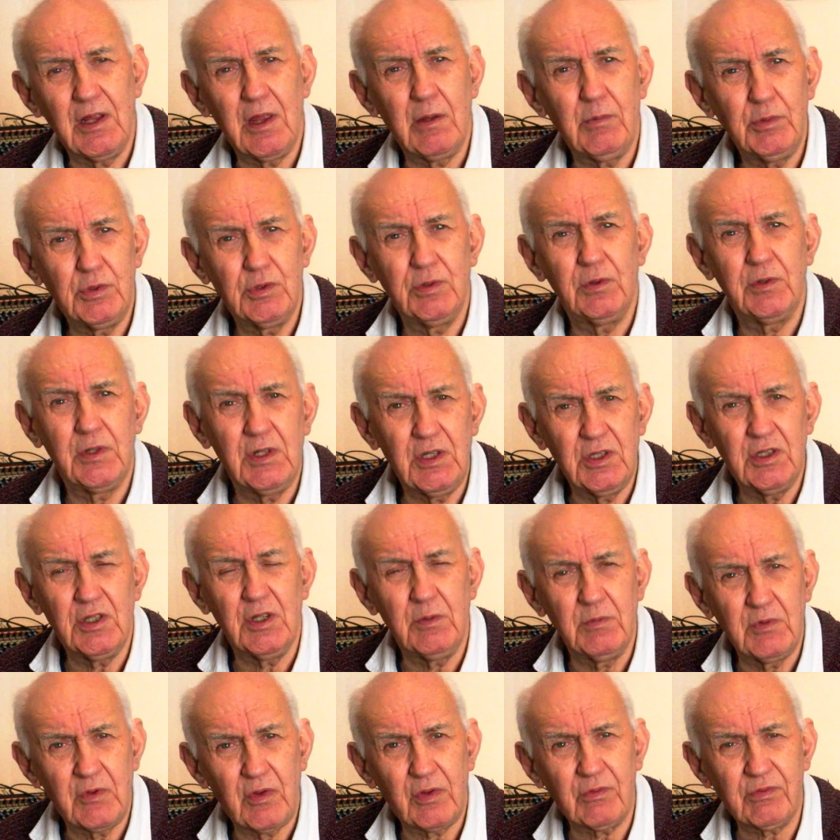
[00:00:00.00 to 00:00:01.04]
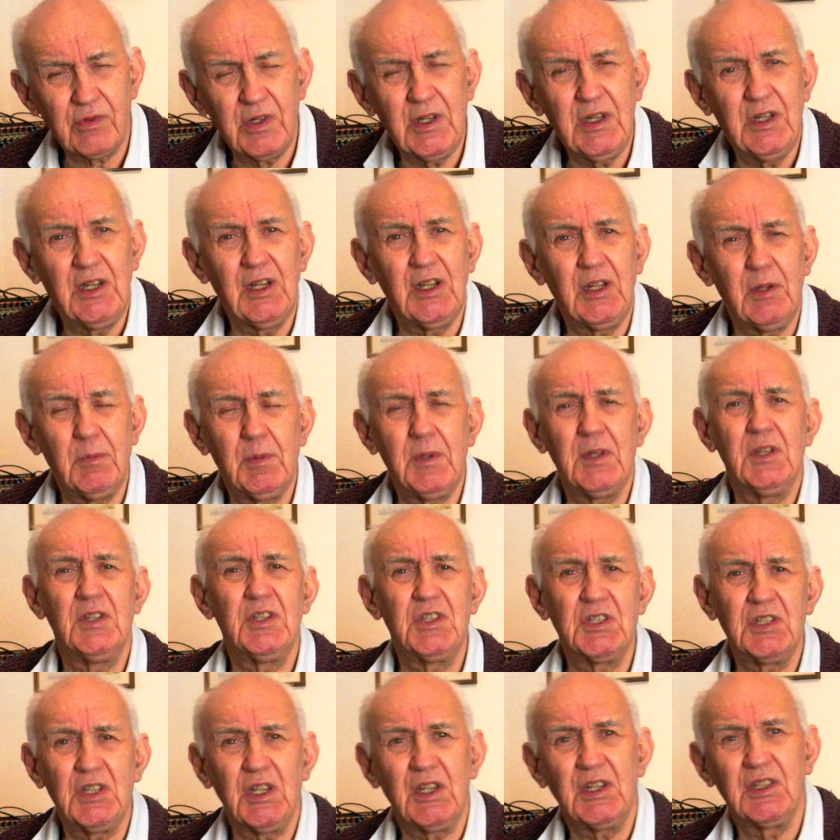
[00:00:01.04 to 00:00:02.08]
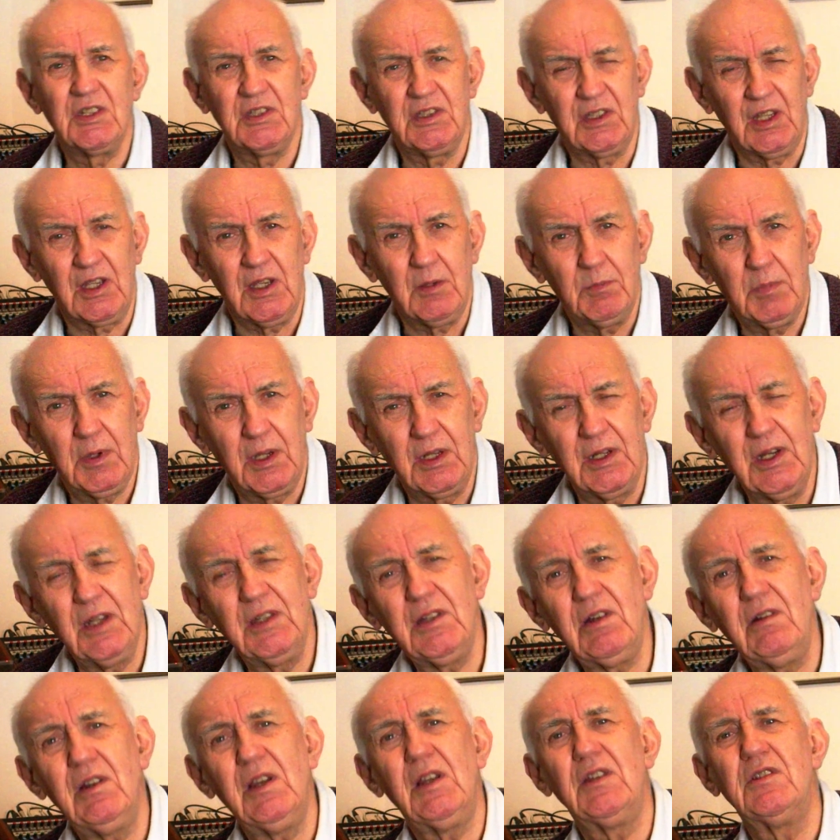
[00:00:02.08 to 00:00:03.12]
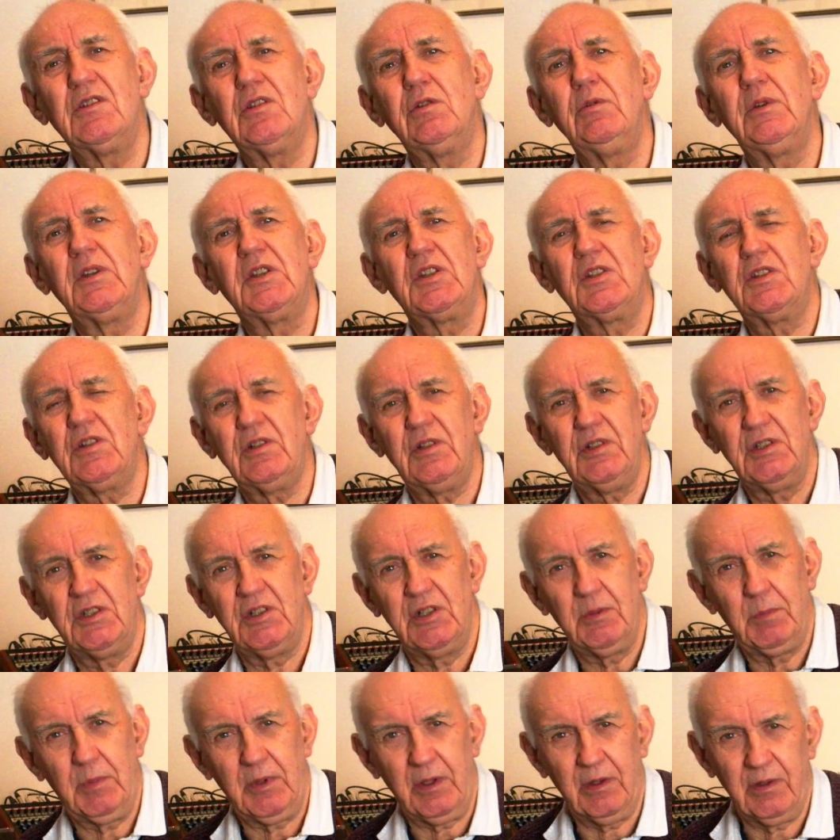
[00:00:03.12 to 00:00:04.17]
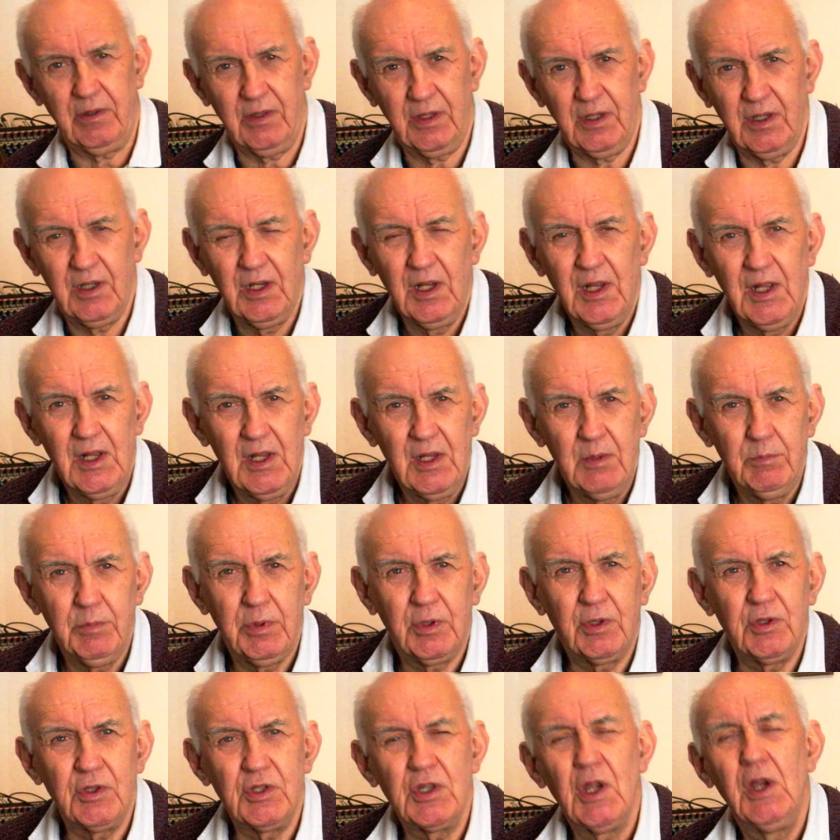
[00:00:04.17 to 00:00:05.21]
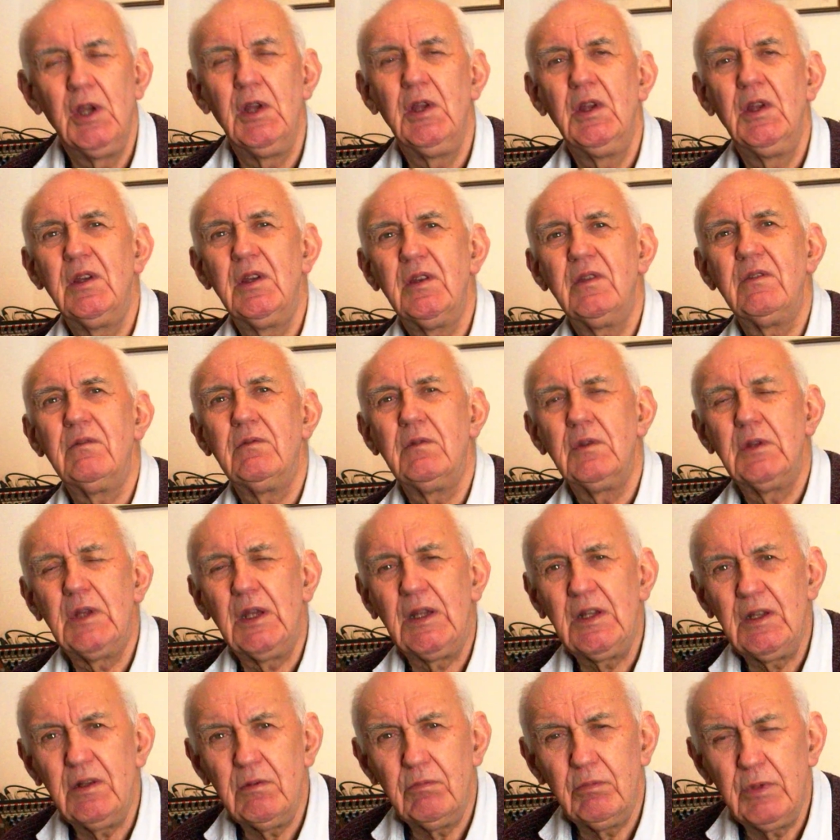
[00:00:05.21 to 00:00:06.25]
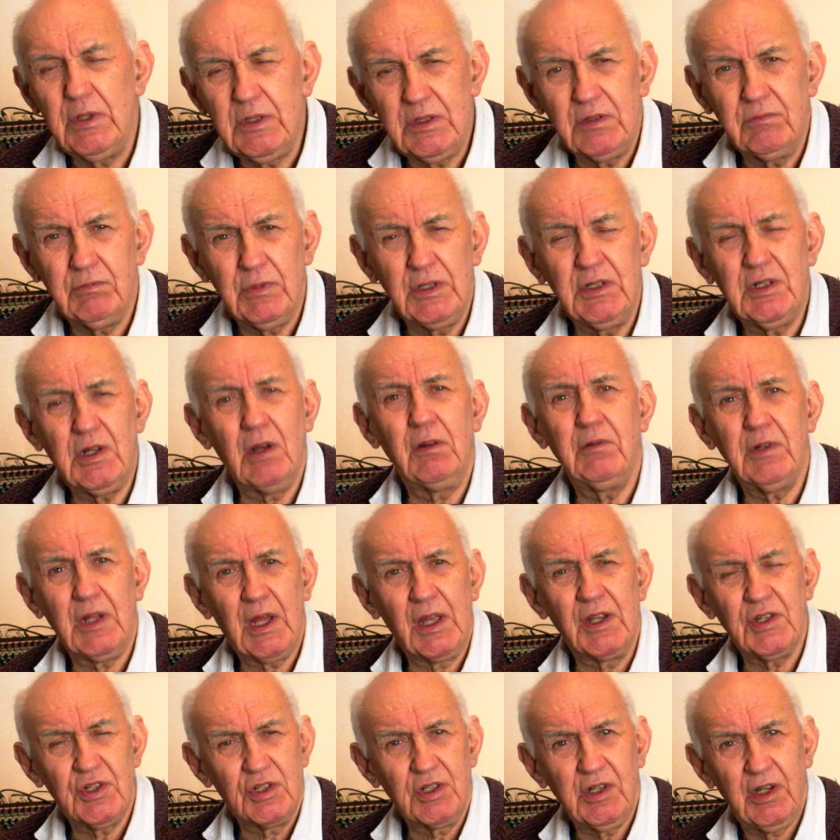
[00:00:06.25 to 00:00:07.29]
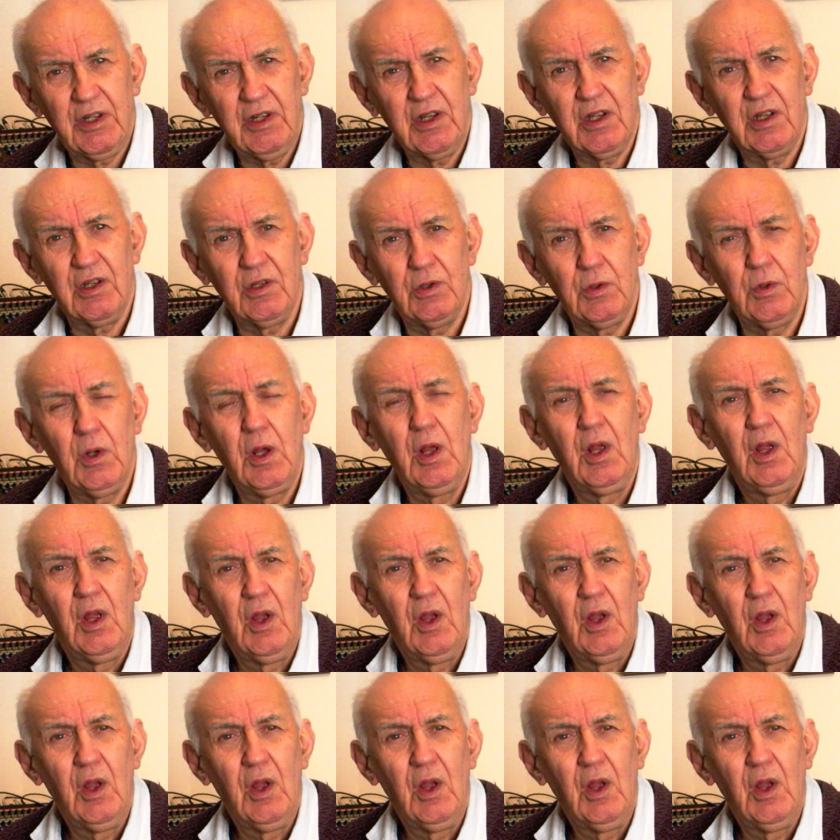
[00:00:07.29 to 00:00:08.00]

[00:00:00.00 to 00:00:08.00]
And they were talking in terms of 3 dB and 6 dB. Now, don't get too excited about that, because we don't actually know